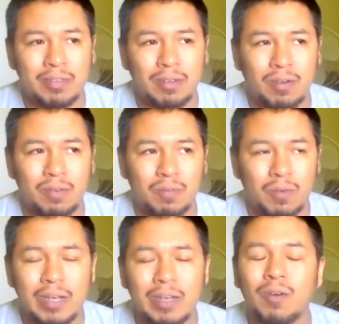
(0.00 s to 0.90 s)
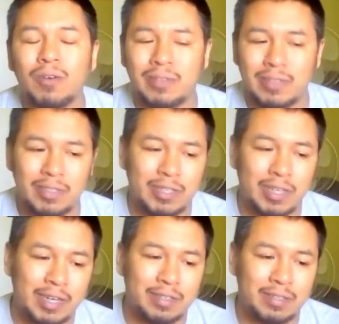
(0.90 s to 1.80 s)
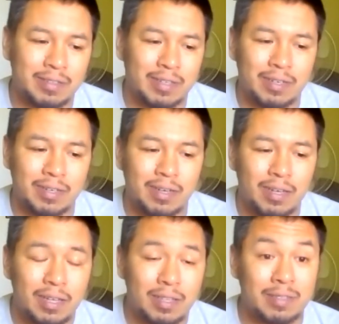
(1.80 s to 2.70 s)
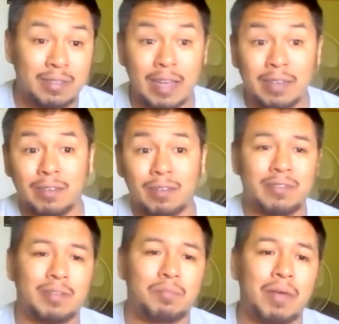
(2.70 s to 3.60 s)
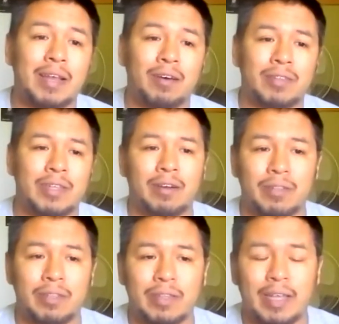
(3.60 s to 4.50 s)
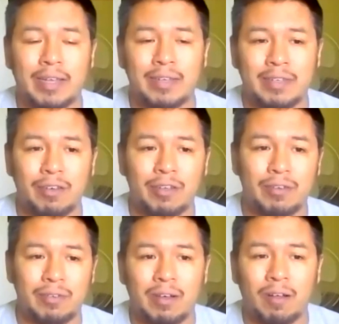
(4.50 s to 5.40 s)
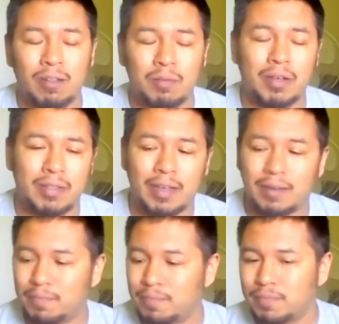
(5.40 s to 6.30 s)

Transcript: So we notice these changes, and uh, the sentinels, the men out there, they can tell you all about that.